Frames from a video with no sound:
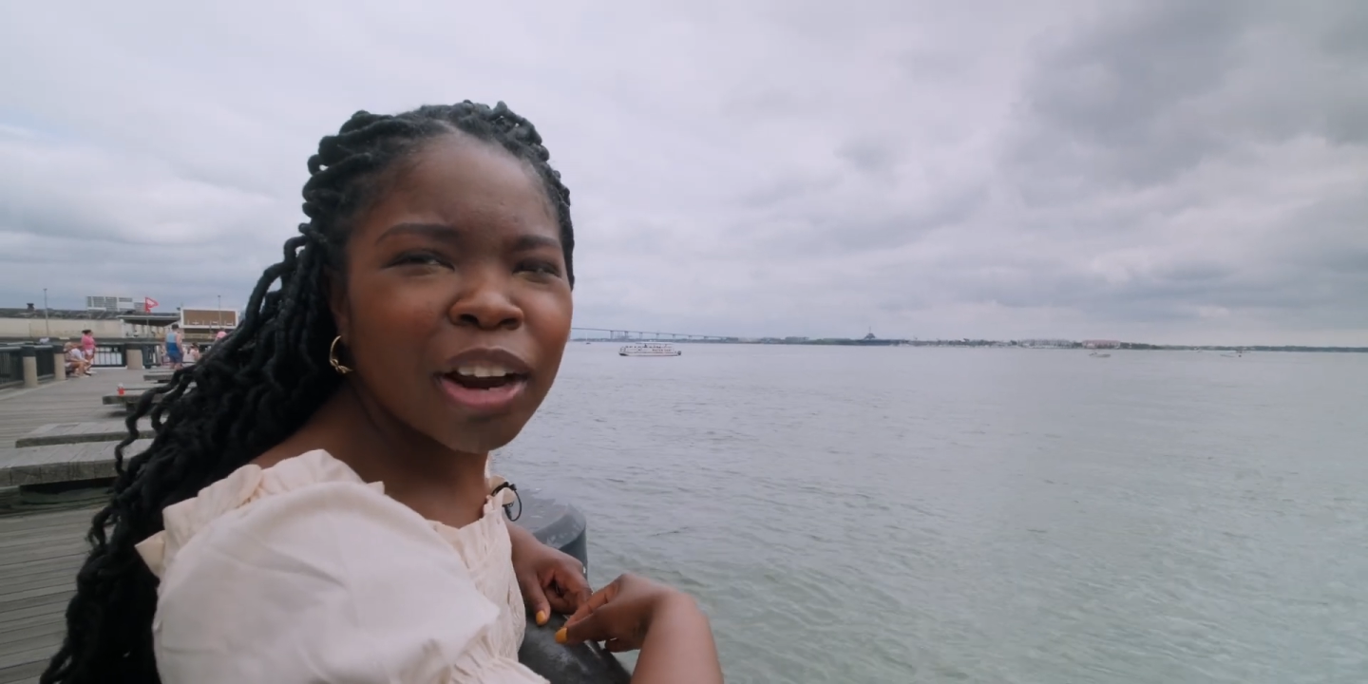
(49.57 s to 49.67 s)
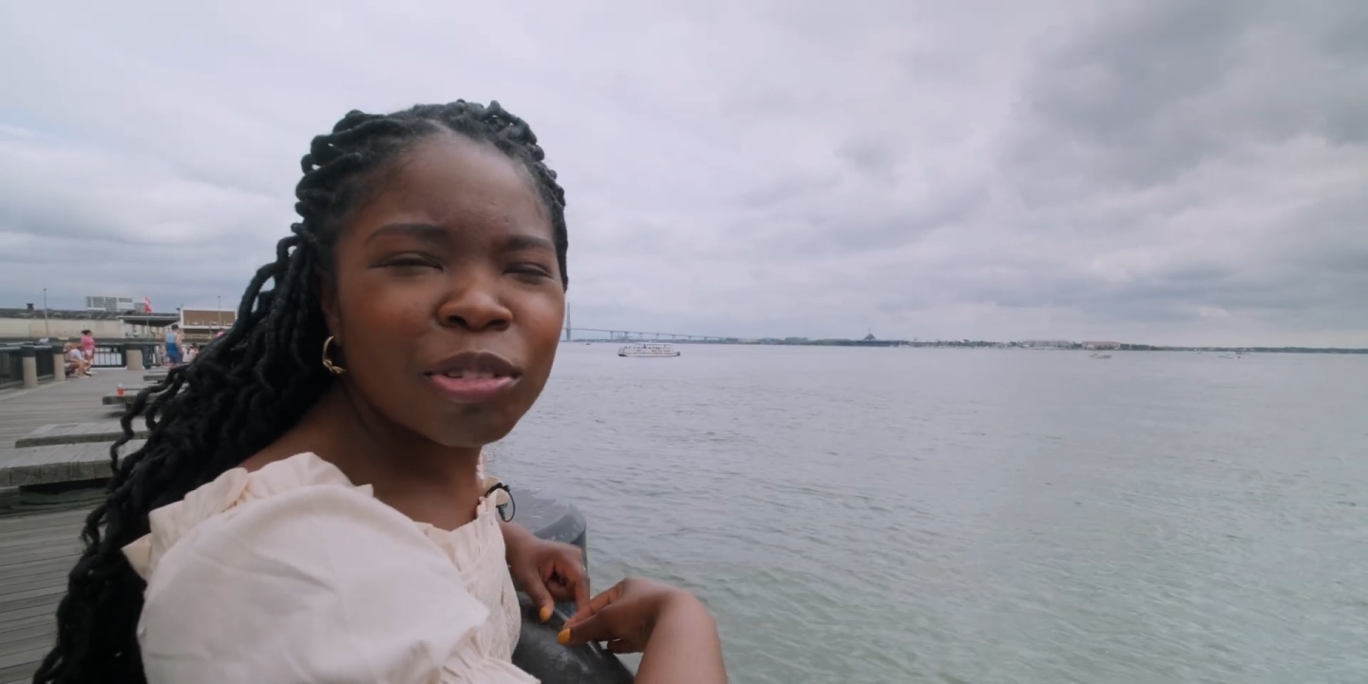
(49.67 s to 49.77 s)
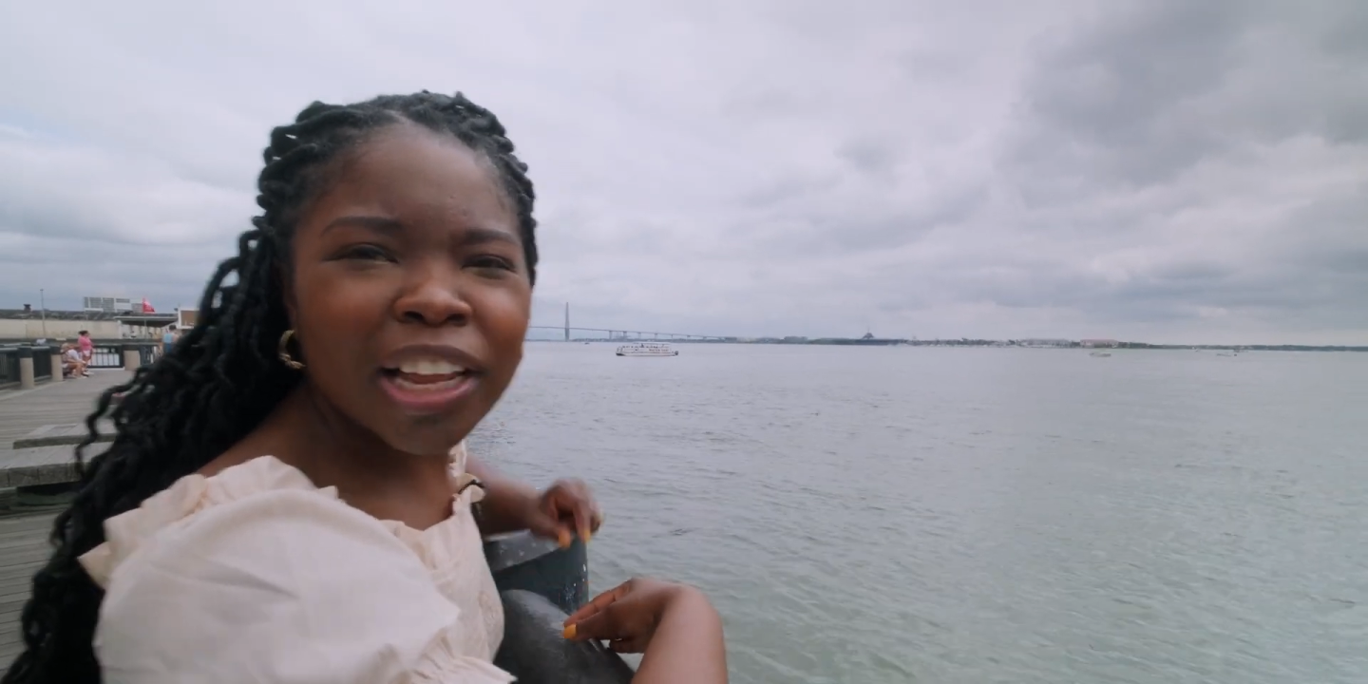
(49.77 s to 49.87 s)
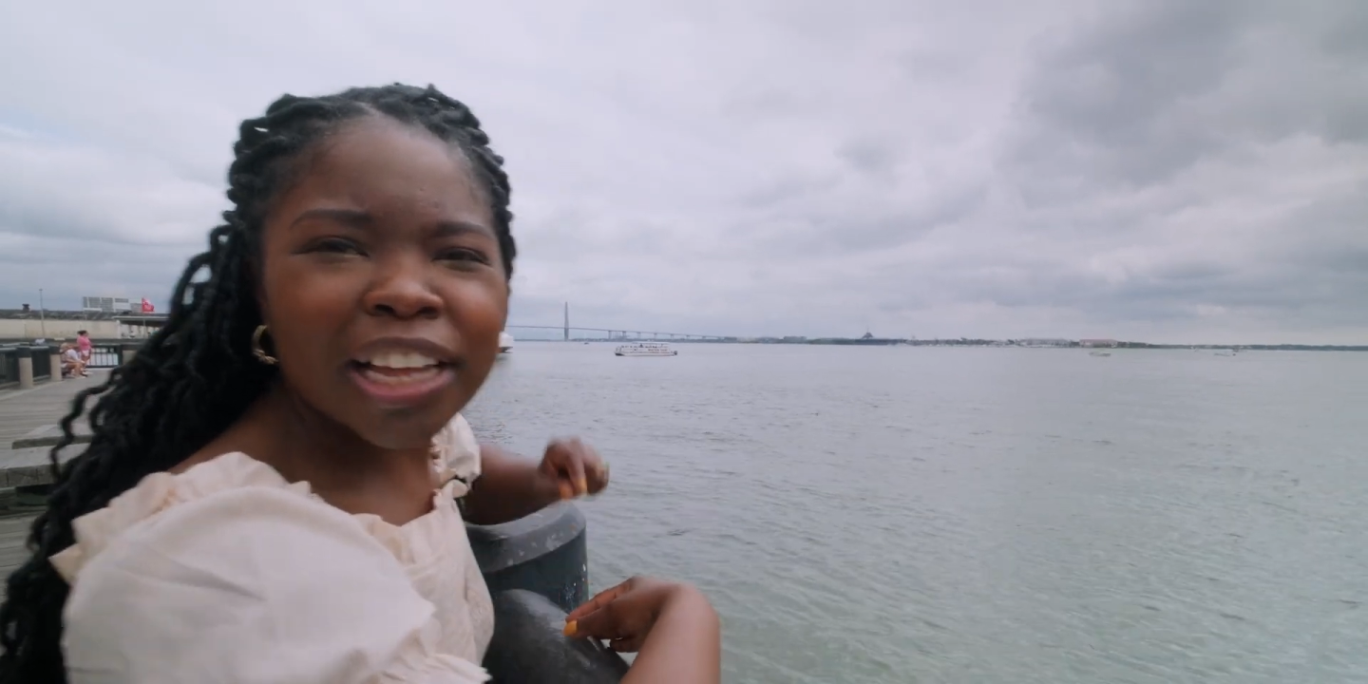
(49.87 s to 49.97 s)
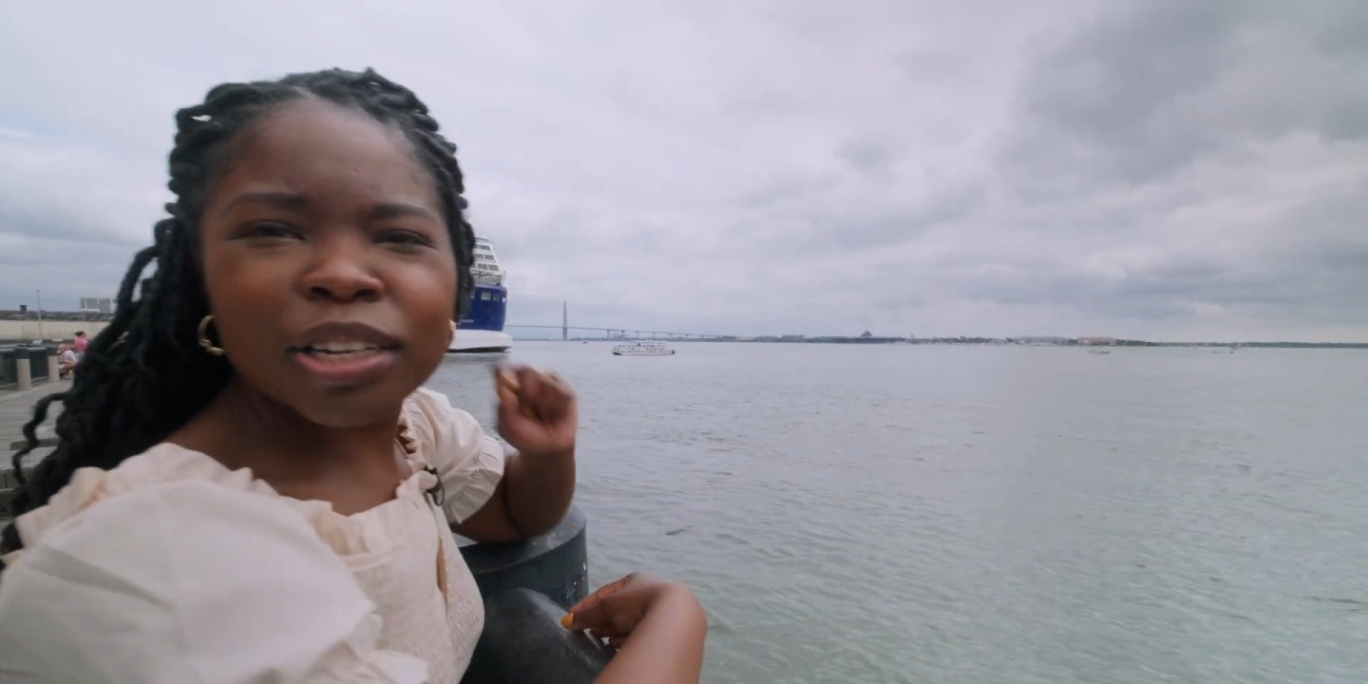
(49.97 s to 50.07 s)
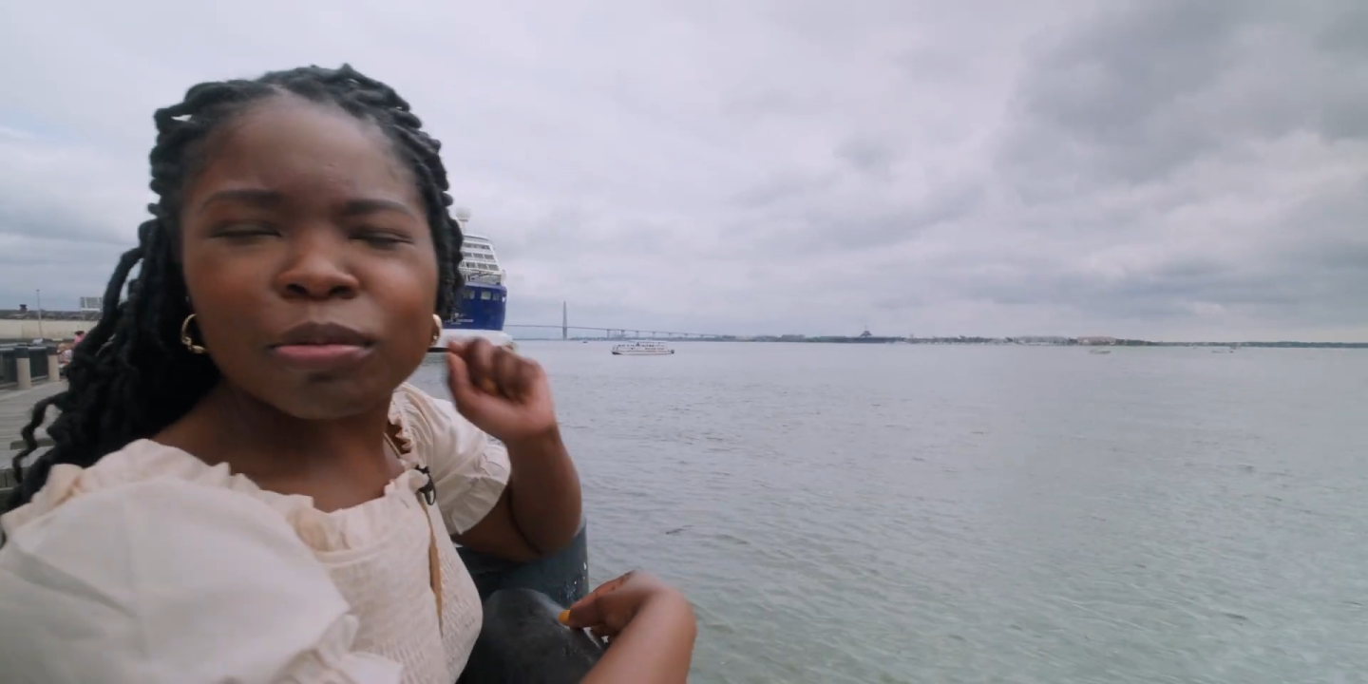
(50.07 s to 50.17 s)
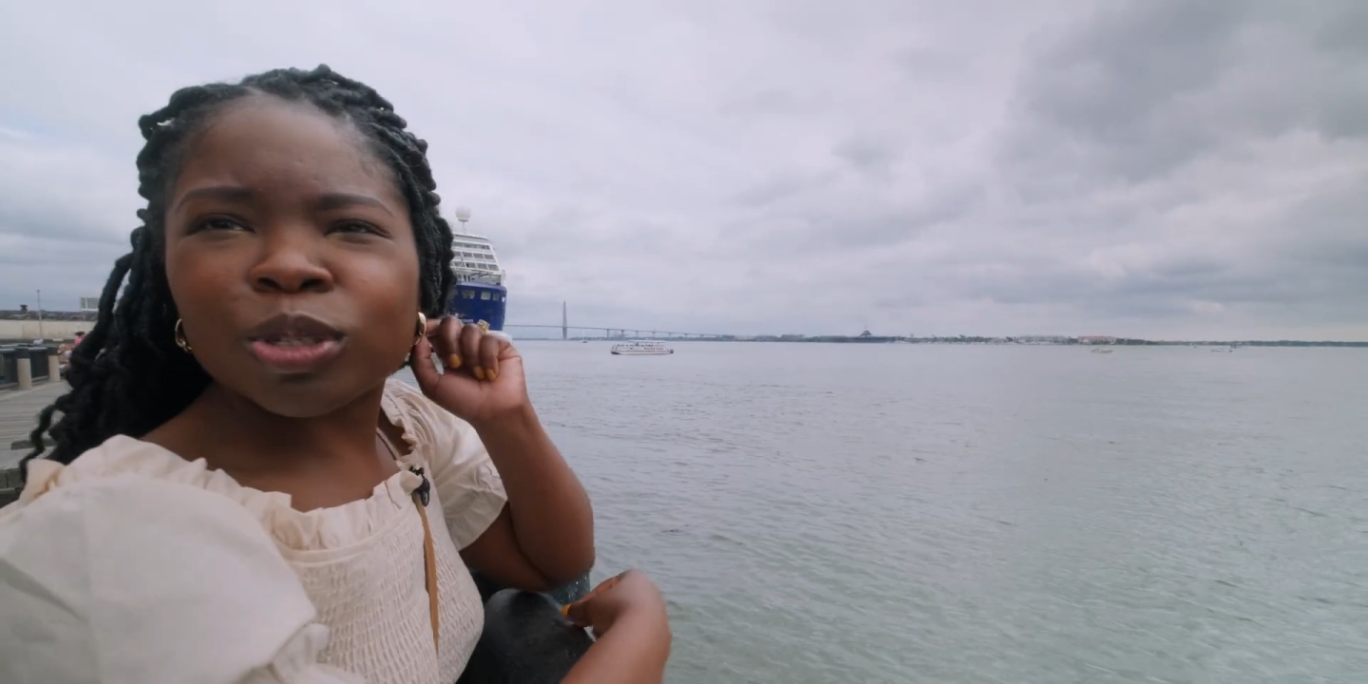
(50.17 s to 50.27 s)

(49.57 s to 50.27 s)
realized there